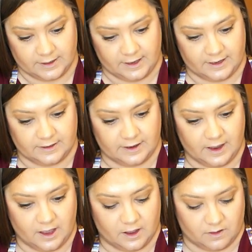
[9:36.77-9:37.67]
And
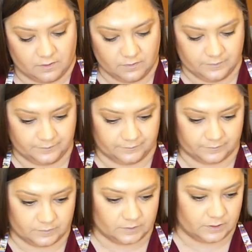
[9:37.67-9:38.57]
now
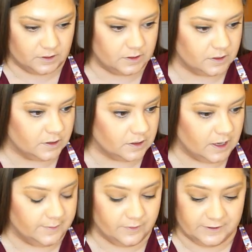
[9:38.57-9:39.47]

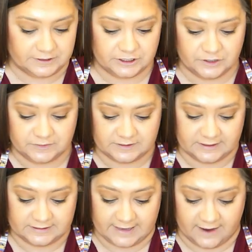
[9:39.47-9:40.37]
I'm going to use
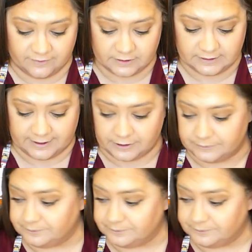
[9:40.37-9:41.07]
this Everclear.